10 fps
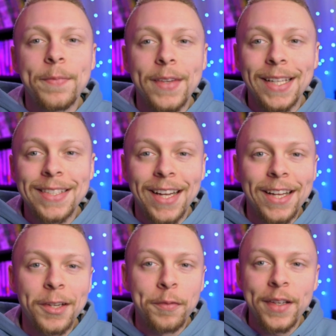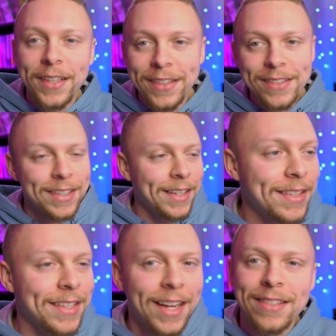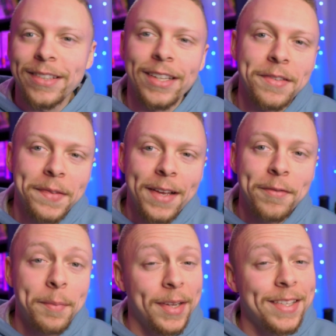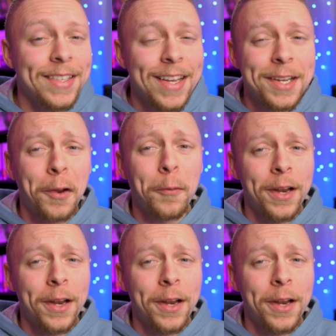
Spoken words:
It's got your feelings, it's got slice of life, but it's got great